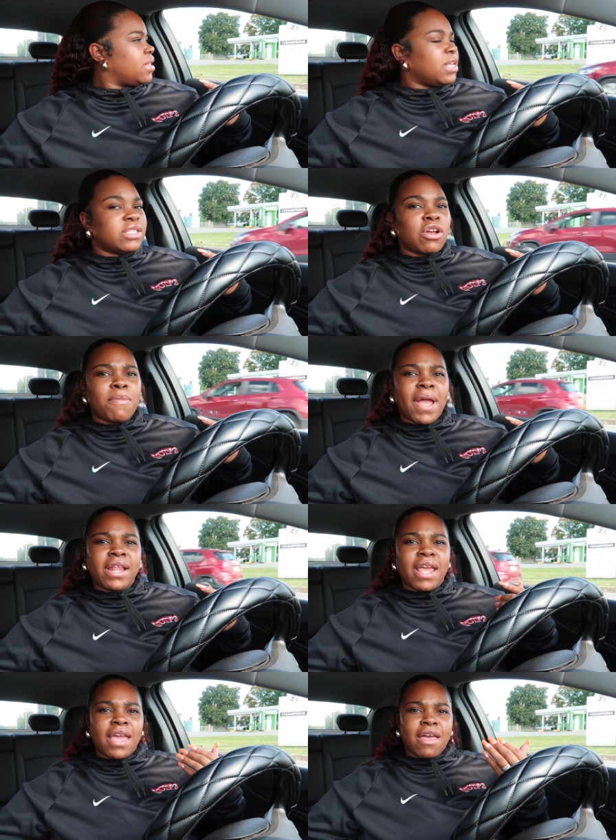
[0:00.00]
these are
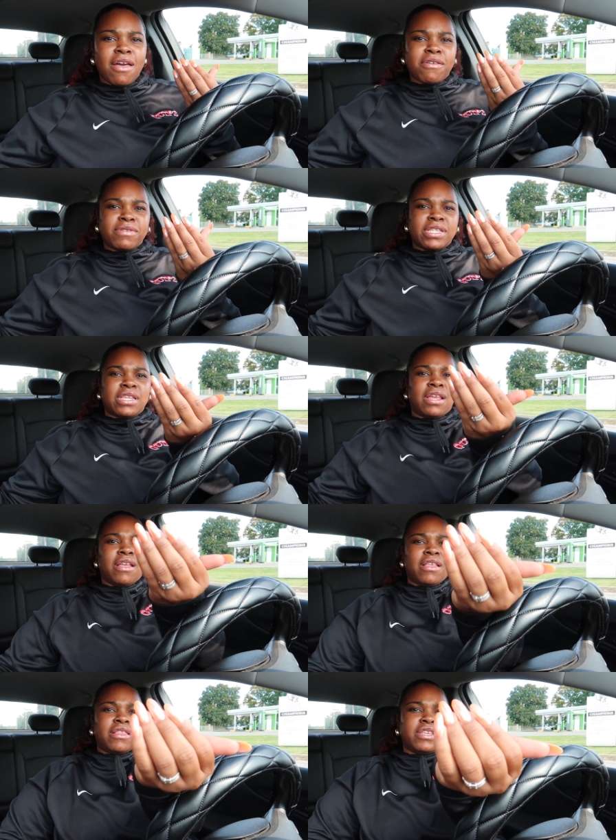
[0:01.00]
my nails
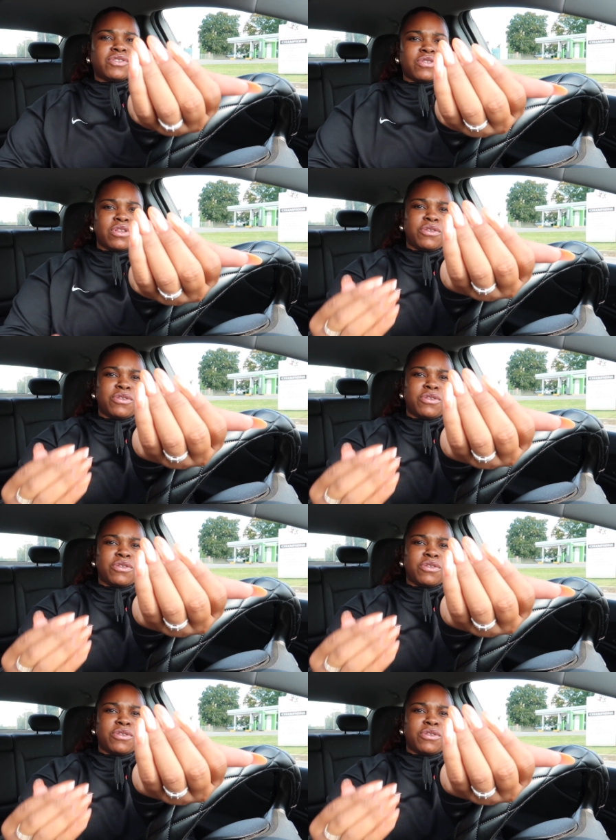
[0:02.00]
these are the